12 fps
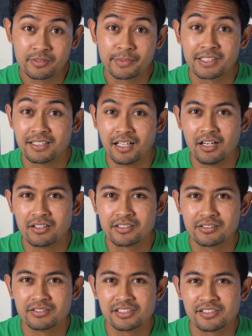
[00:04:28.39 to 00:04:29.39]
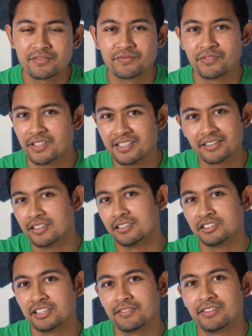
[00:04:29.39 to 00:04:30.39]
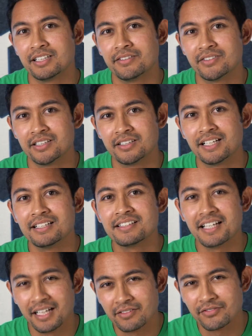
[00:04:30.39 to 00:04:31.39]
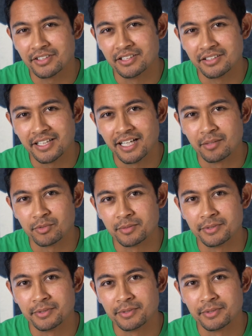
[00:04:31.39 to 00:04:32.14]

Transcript: but also just for the longevity of the lens and for your camera